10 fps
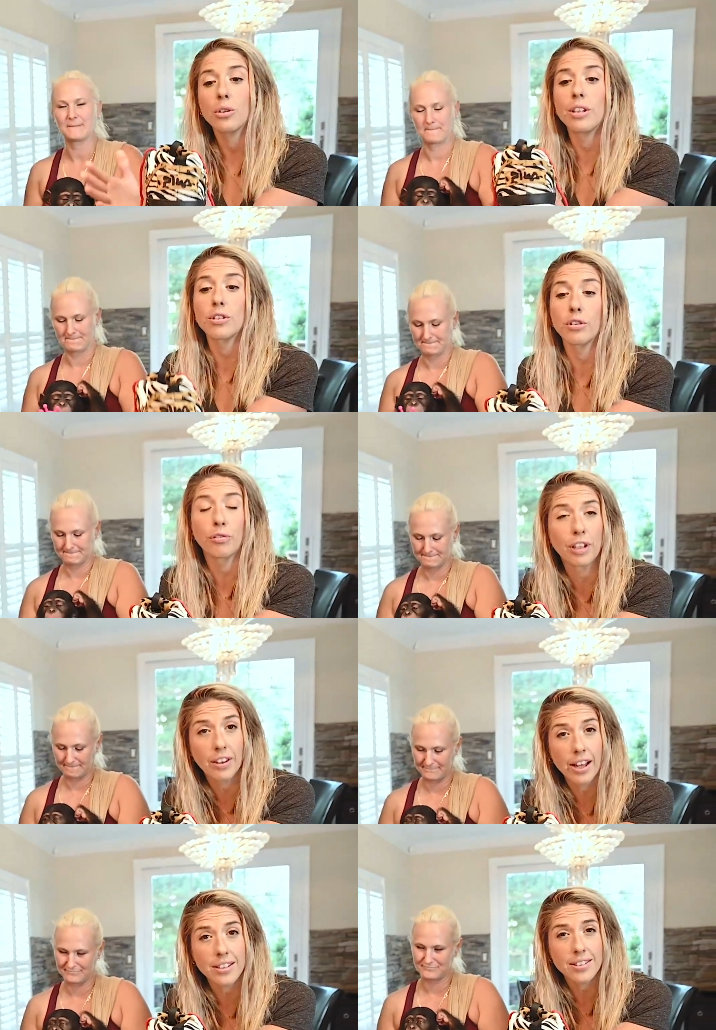Speaker 1: So these are
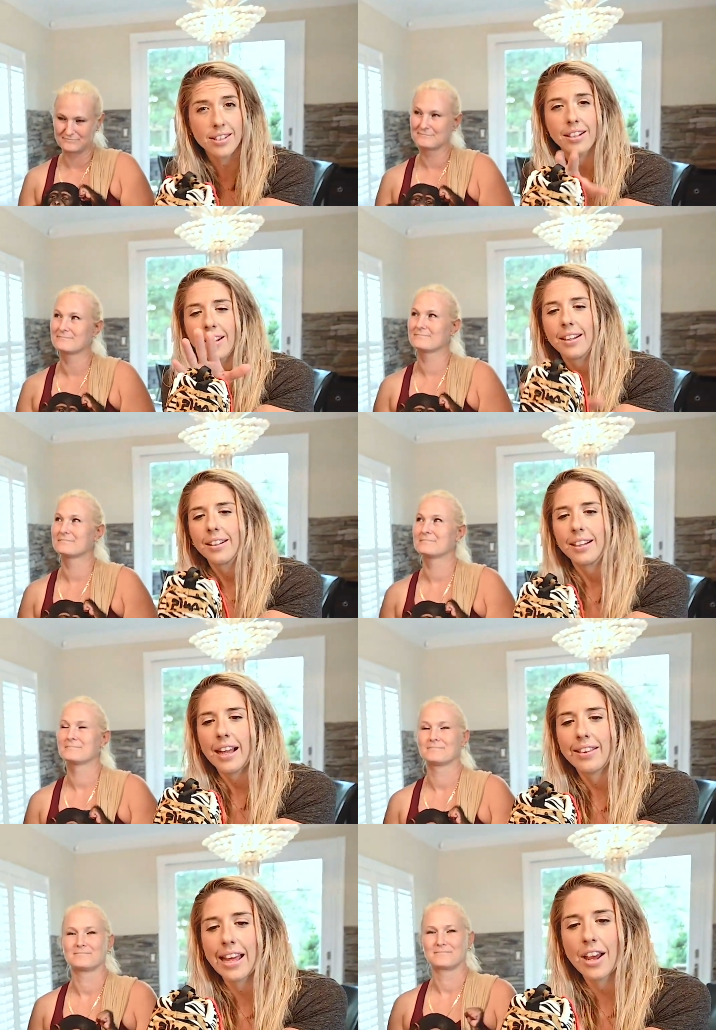Fila's.
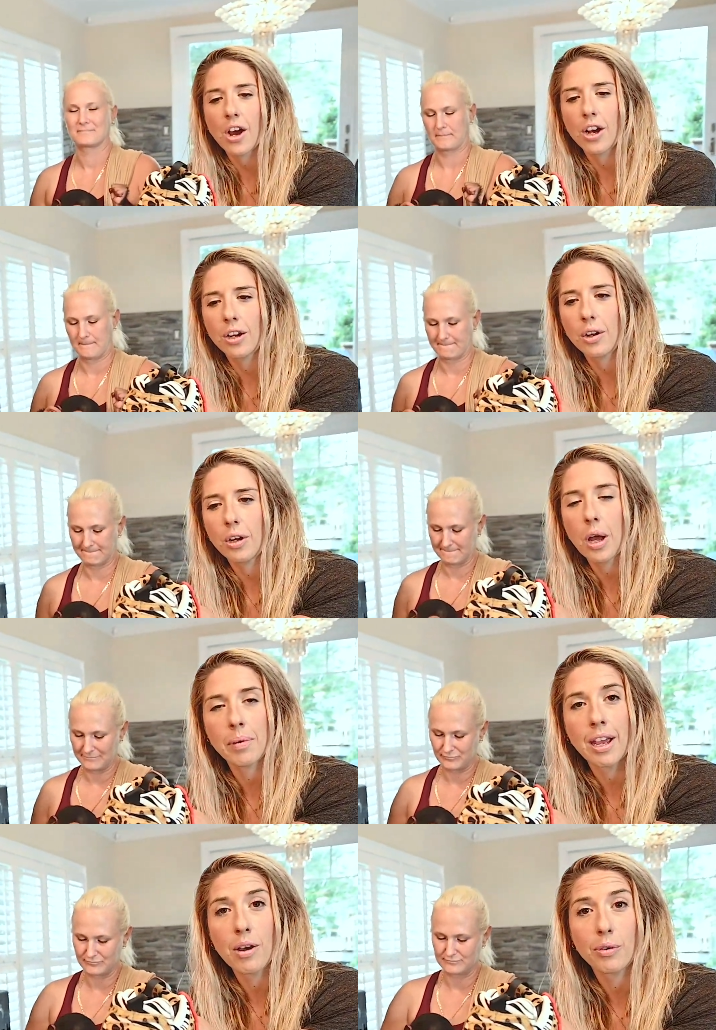They are
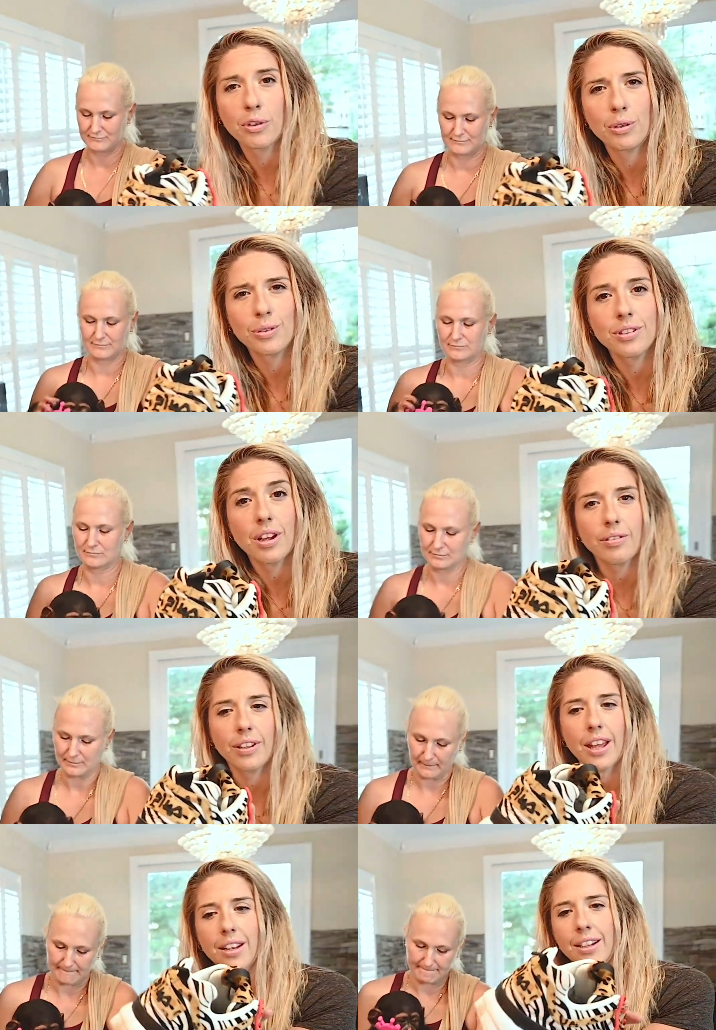coming out with new stuff
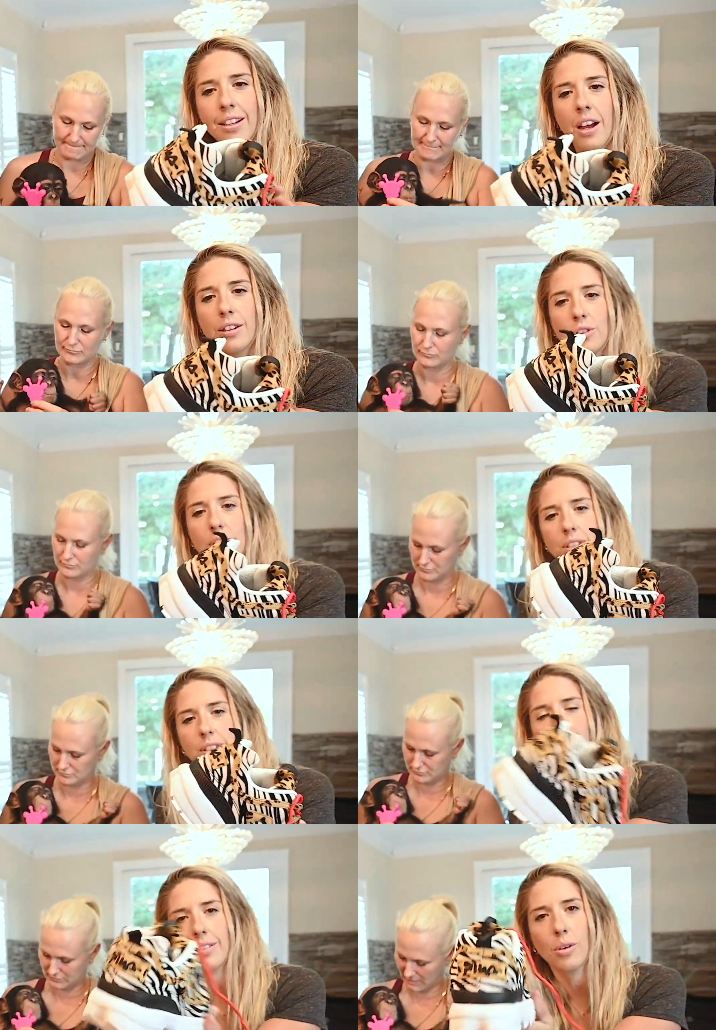again and not
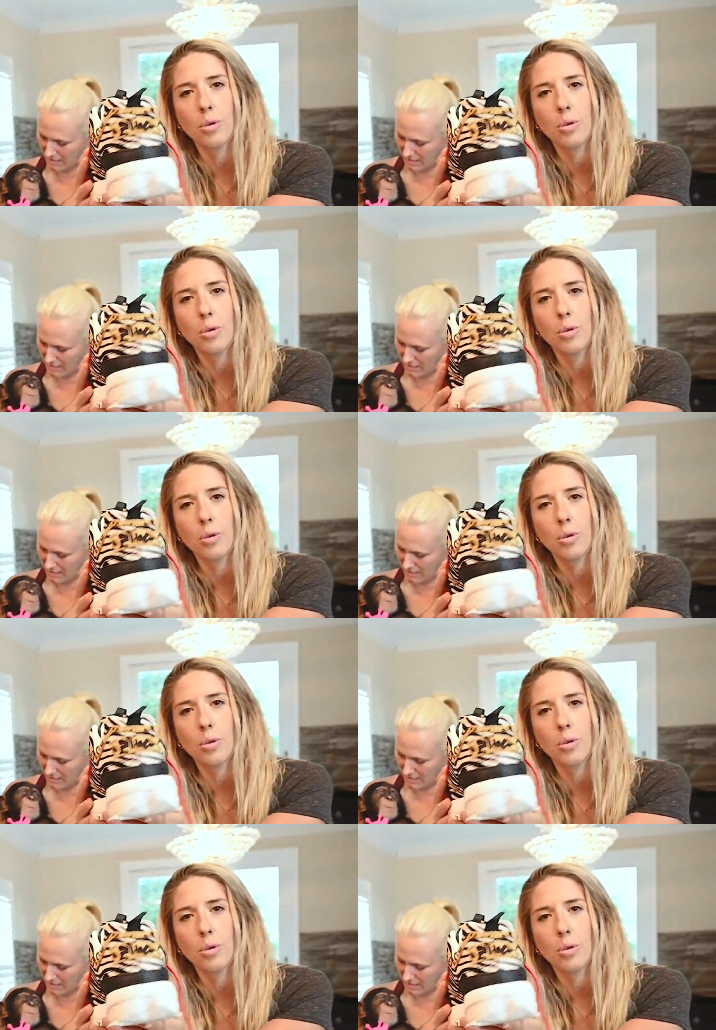just